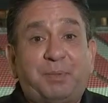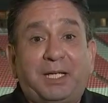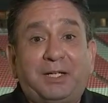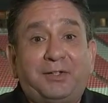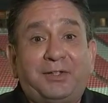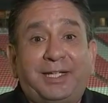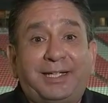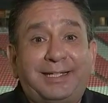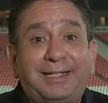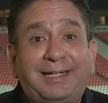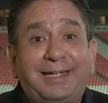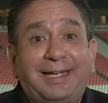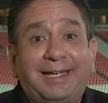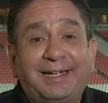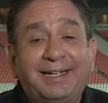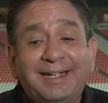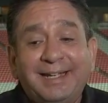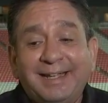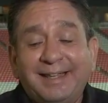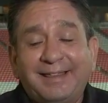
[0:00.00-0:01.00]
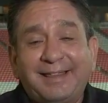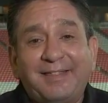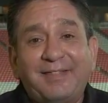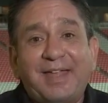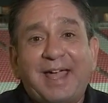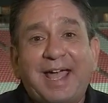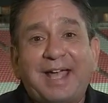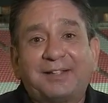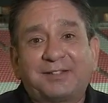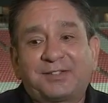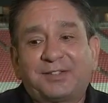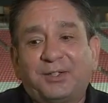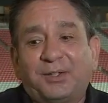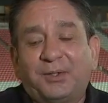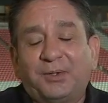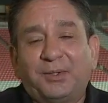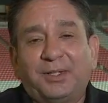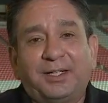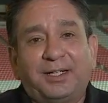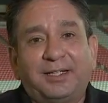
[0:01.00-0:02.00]
better they can get than that.
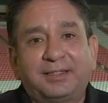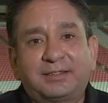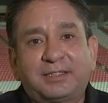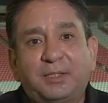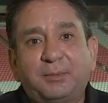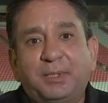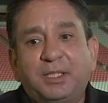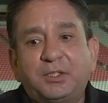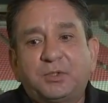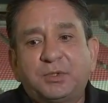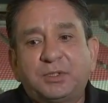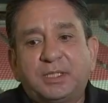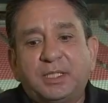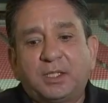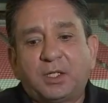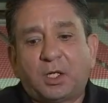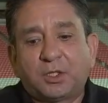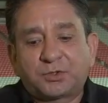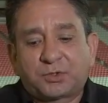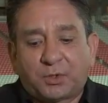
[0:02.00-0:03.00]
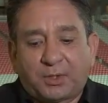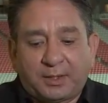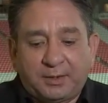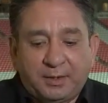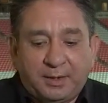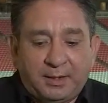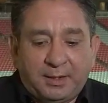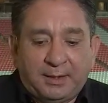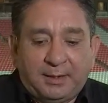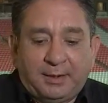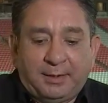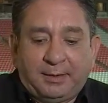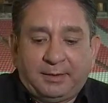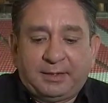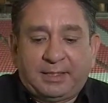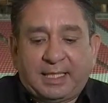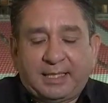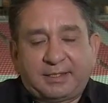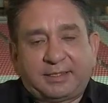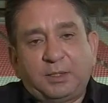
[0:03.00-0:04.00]
So uh, it's going to be interesting. Also,
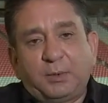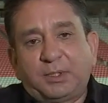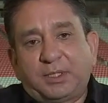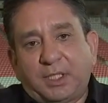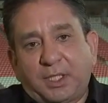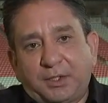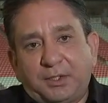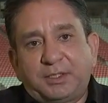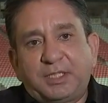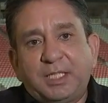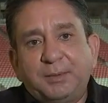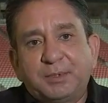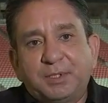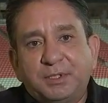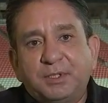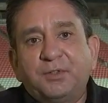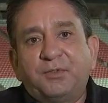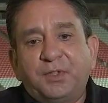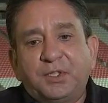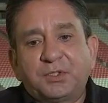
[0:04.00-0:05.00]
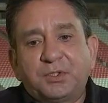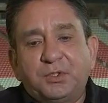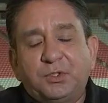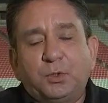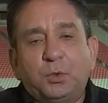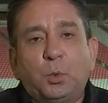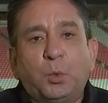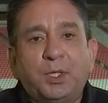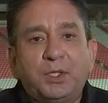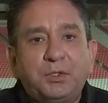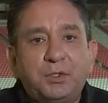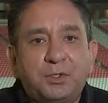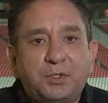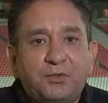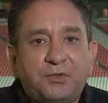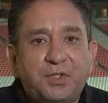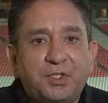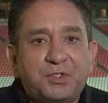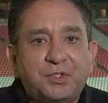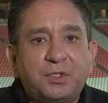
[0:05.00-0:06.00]
you got to see what the other teams in division do. Win your
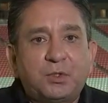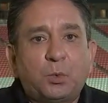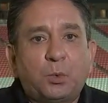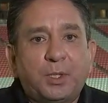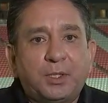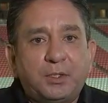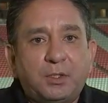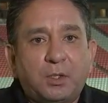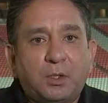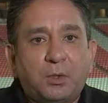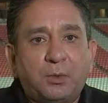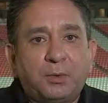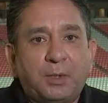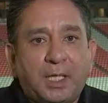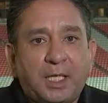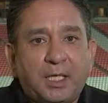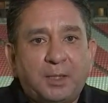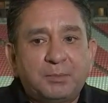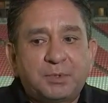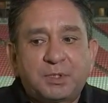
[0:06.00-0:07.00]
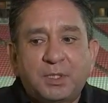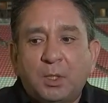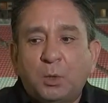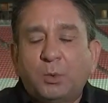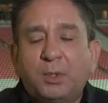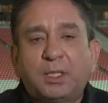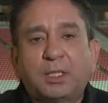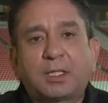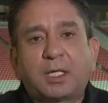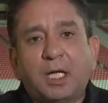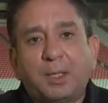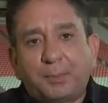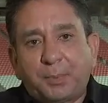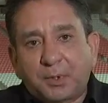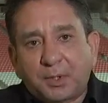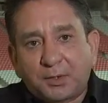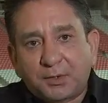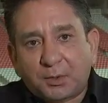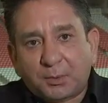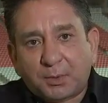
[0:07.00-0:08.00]
division, win your home games, win a
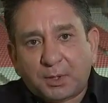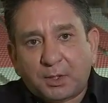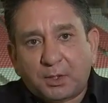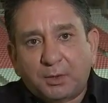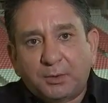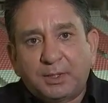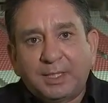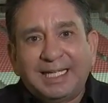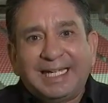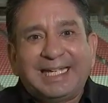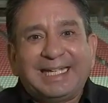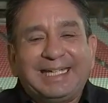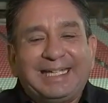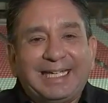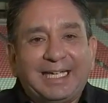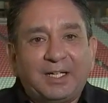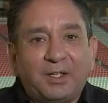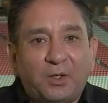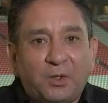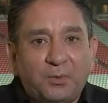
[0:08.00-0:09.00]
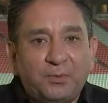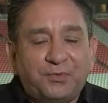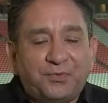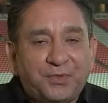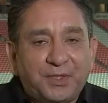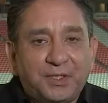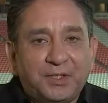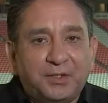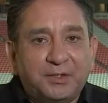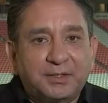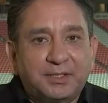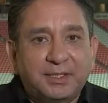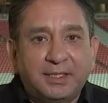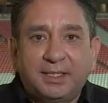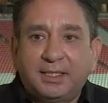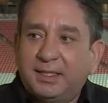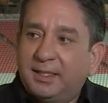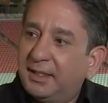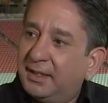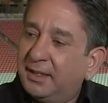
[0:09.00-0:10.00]
couple on the road, get home field,
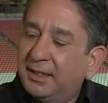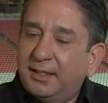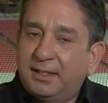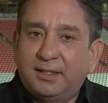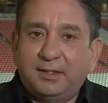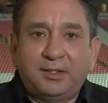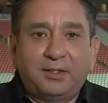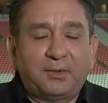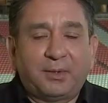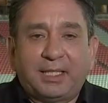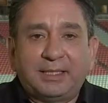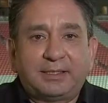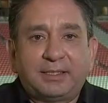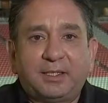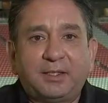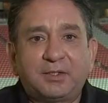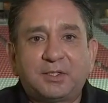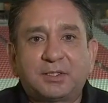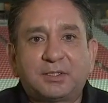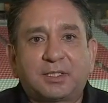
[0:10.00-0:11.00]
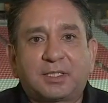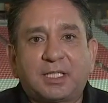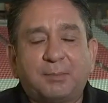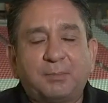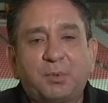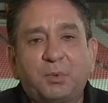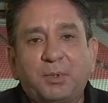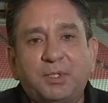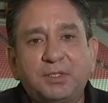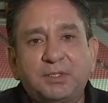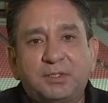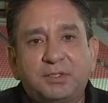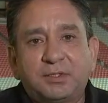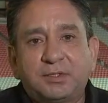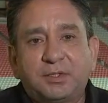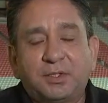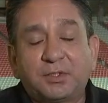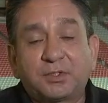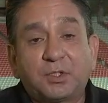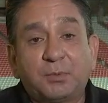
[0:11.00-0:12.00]
and then you're right there, just a couple wins
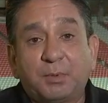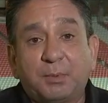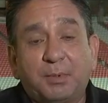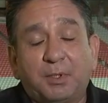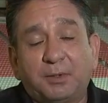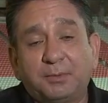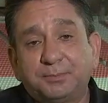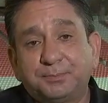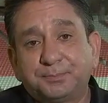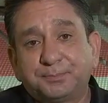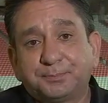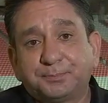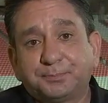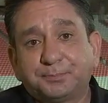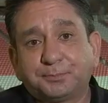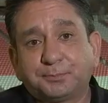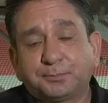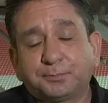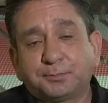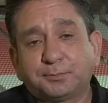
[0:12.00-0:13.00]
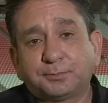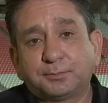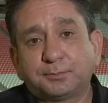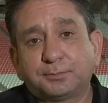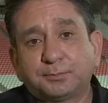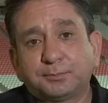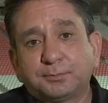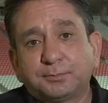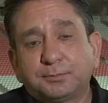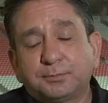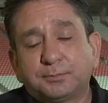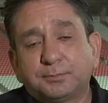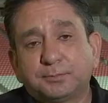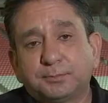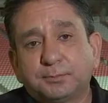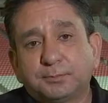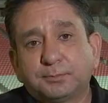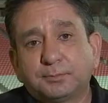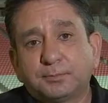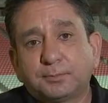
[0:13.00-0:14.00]
to the Super Bowl. Absolutely. And,
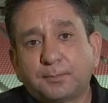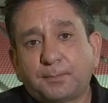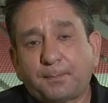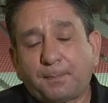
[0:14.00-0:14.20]
um